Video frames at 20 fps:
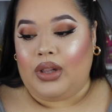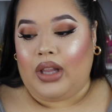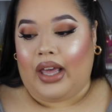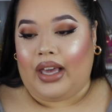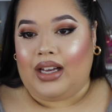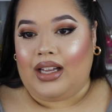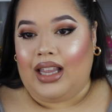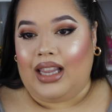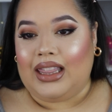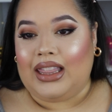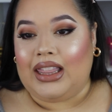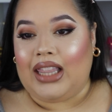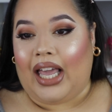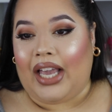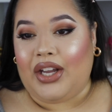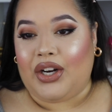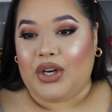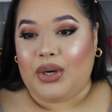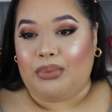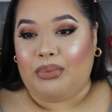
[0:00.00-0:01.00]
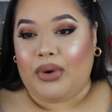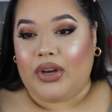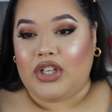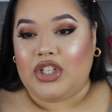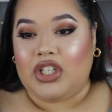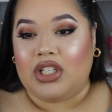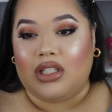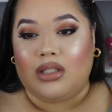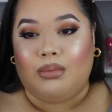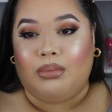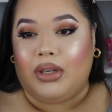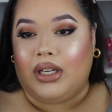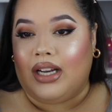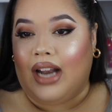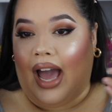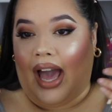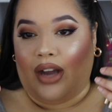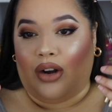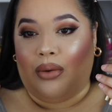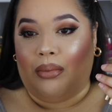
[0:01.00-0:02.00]
like lighter brushes,
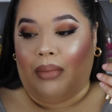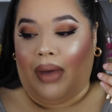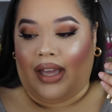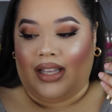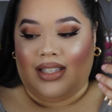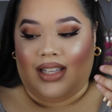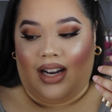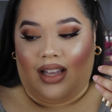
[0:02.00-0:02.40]
but I don't mind it.